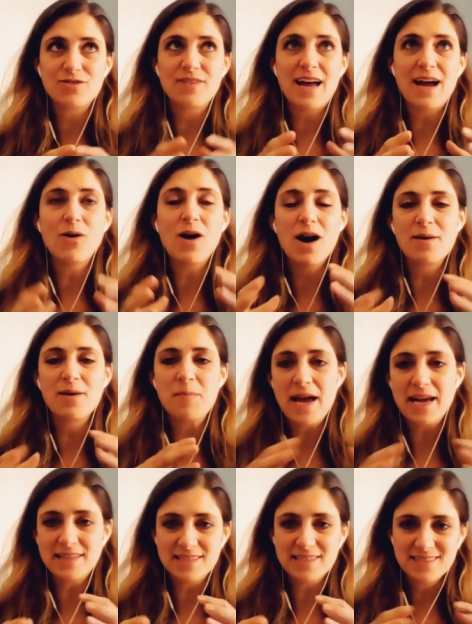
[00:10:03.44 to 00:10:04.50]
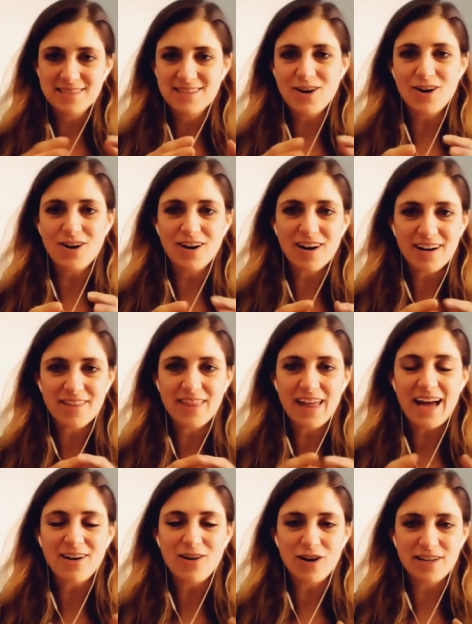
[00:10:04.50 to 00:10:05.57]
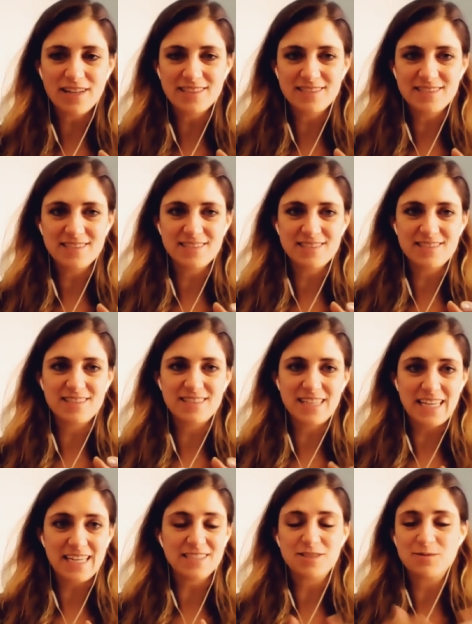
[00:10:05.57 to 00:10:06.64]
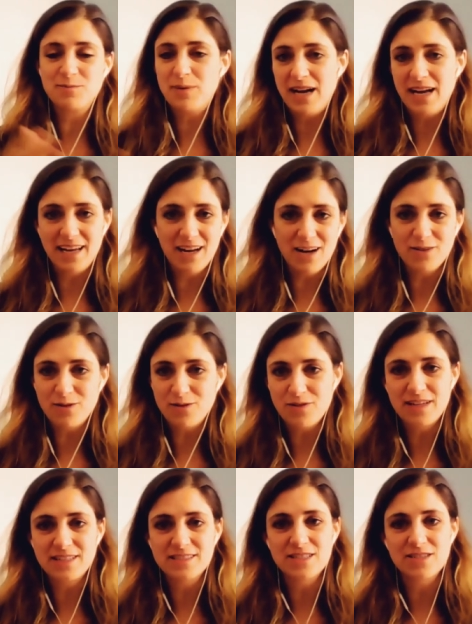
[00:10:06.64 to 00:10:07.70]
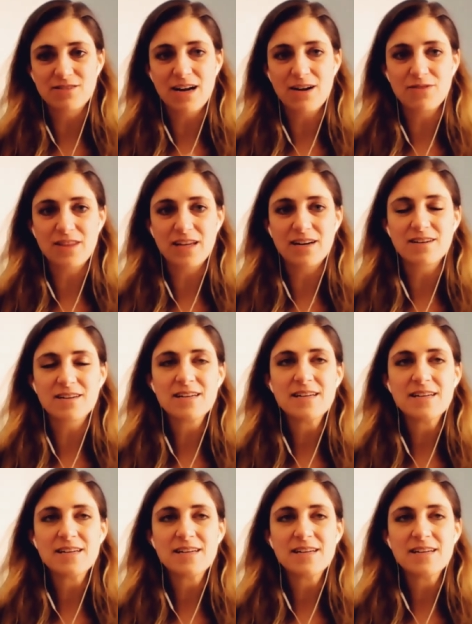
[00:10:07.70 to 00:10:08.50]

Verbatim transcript: of how unmet are that audience's needs by other things that are out there?